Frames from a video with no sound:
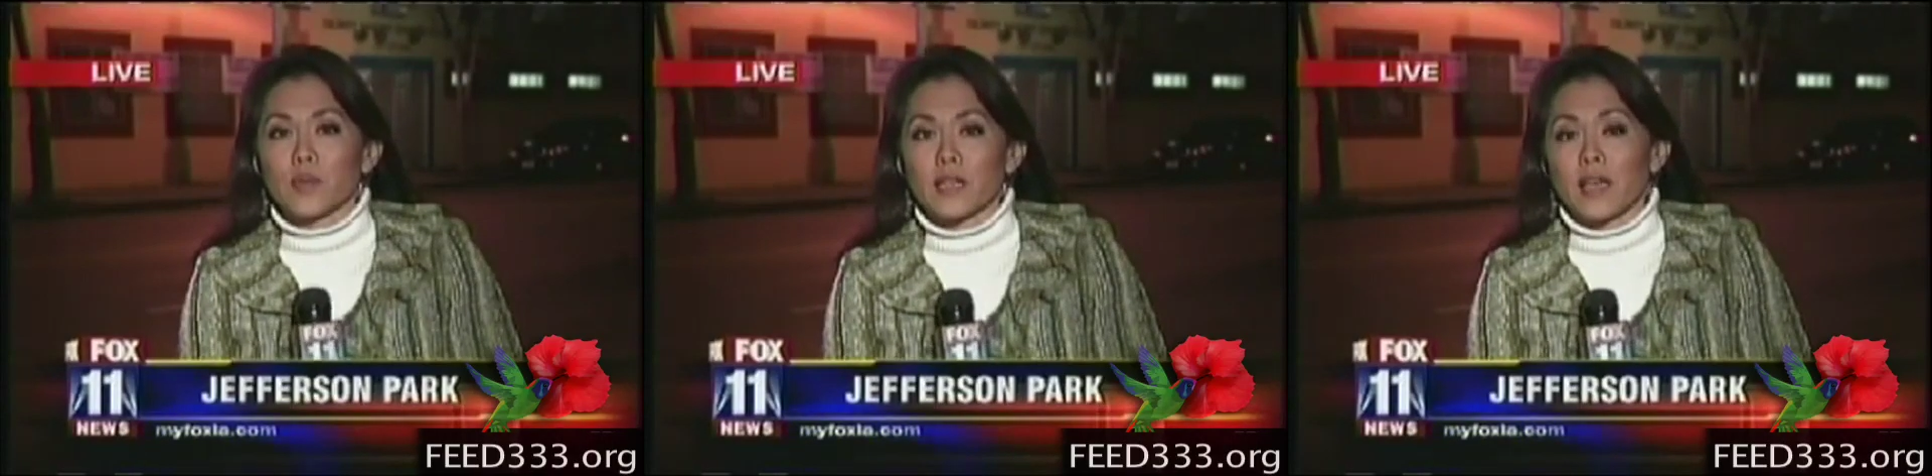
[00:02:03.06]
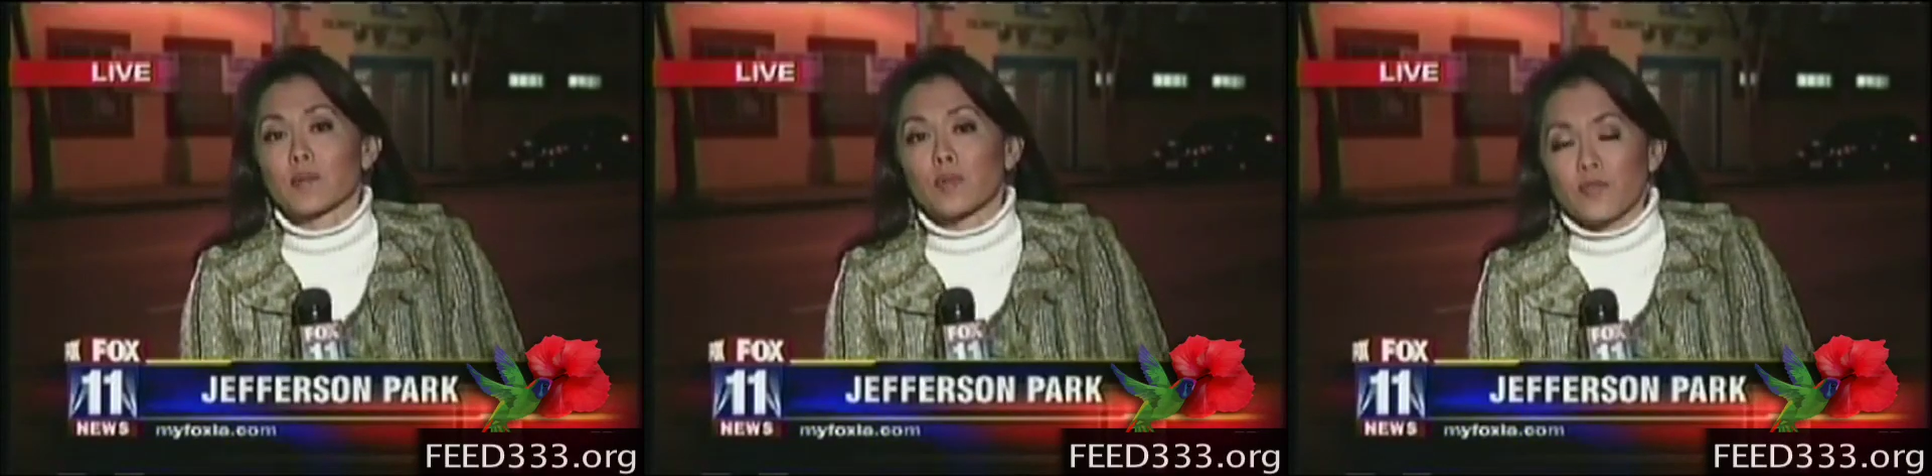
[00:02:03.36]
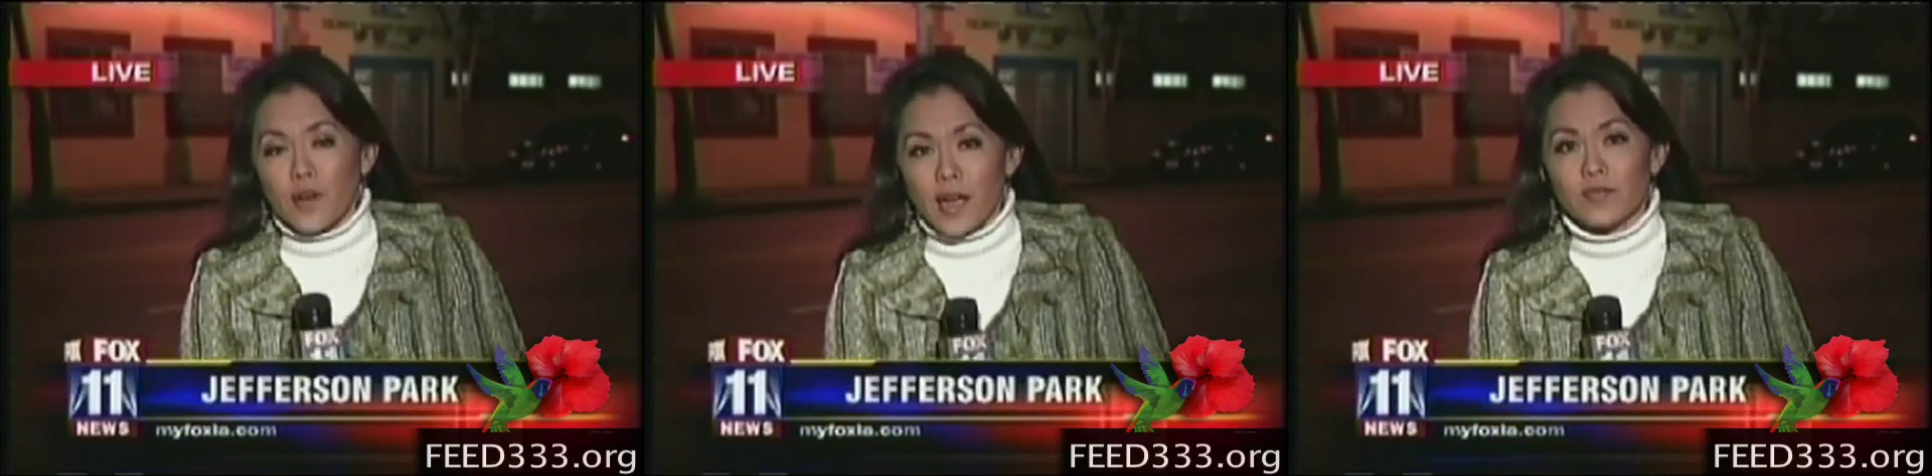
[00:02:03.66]
meet and
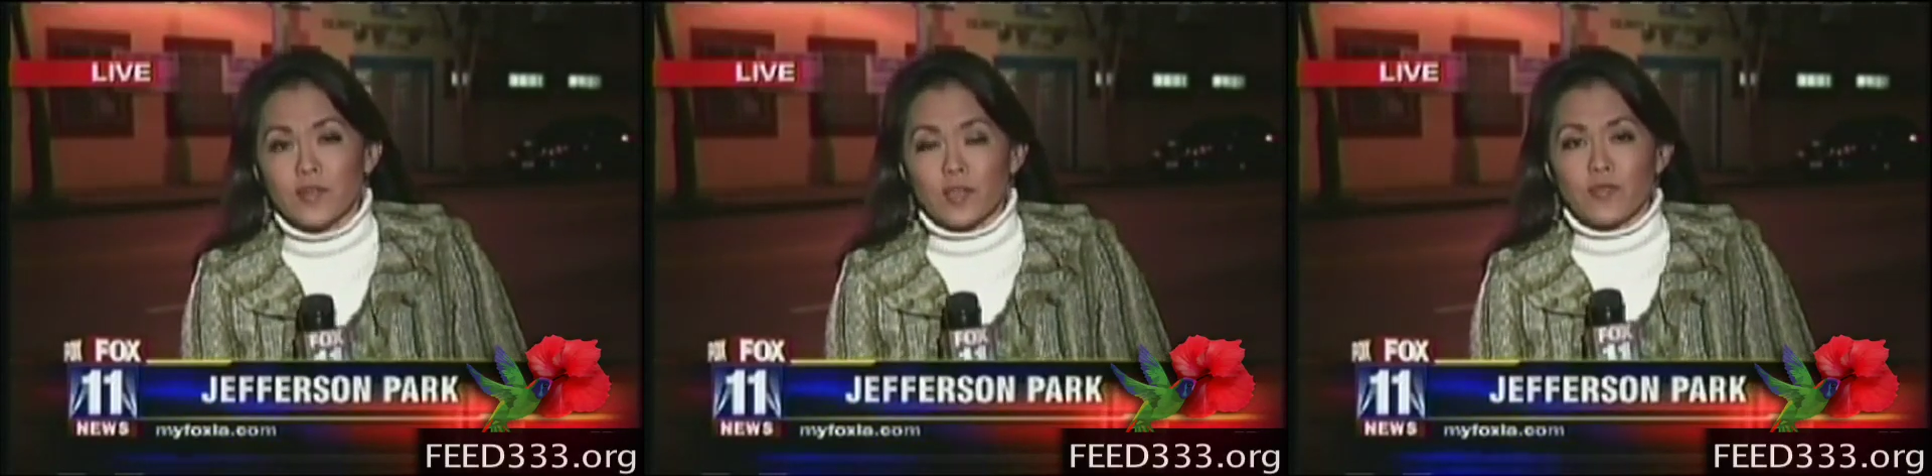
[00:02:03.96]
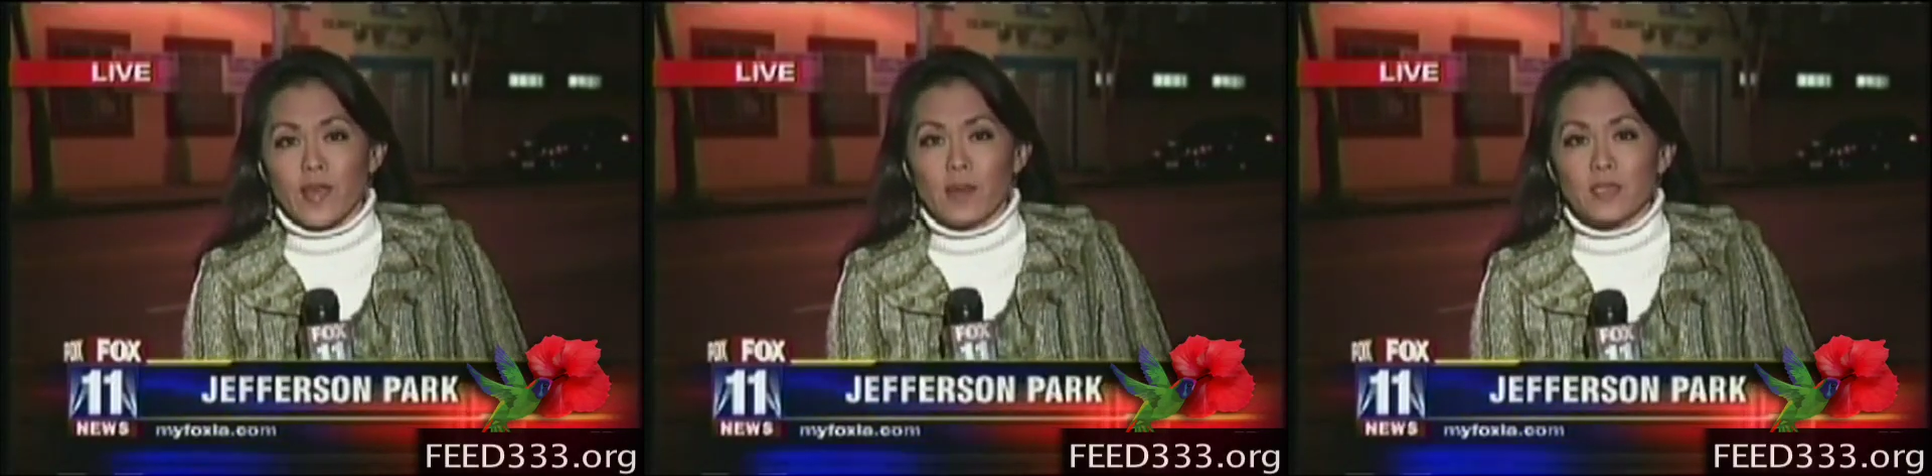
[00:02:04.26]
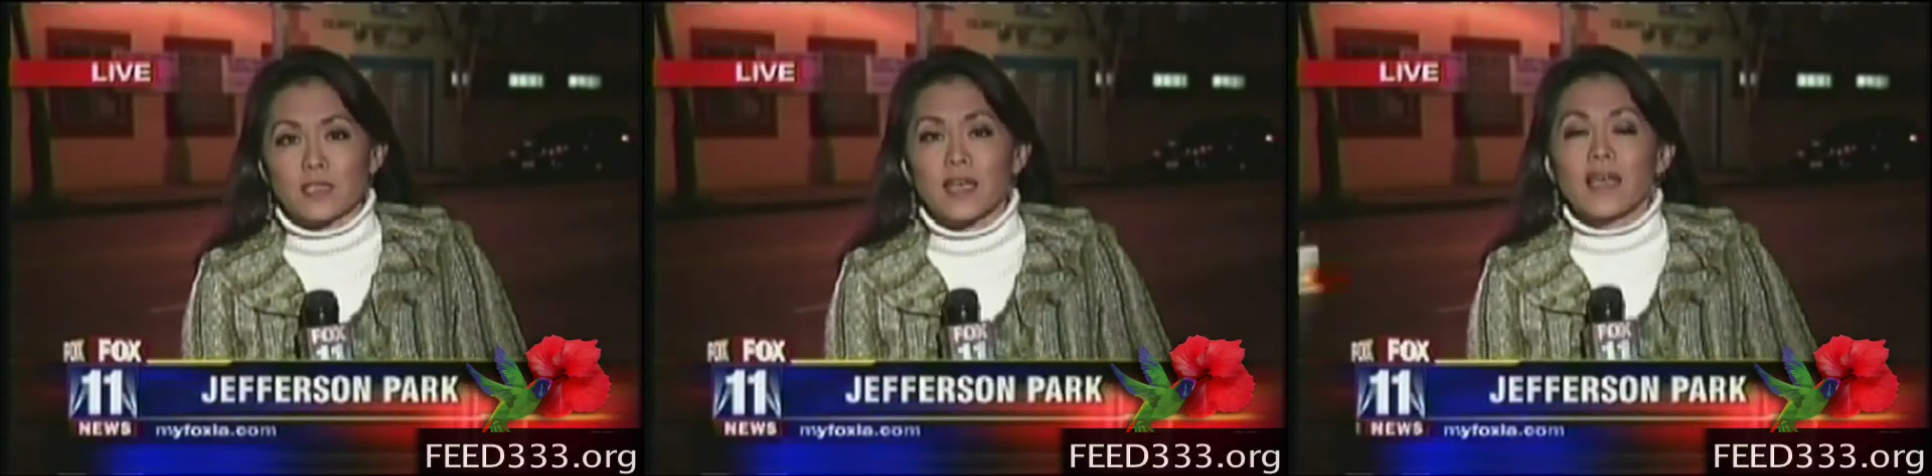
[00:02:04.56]
provide for their
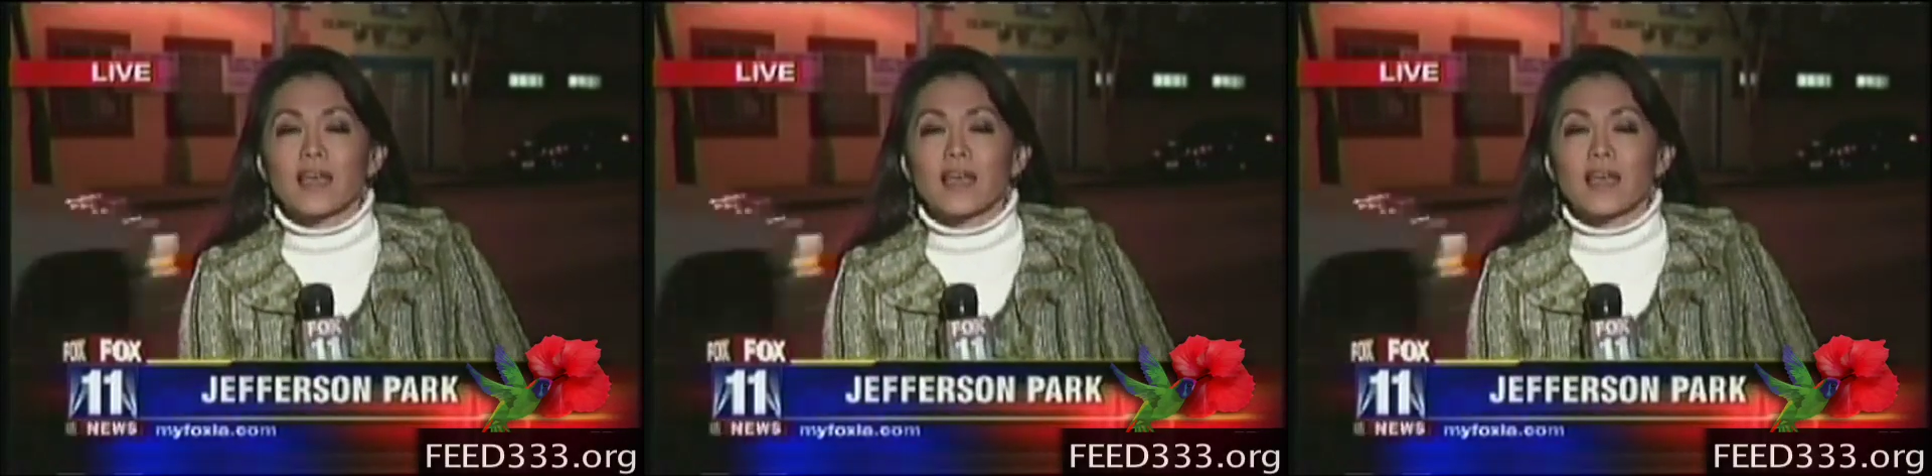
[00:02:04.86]
families,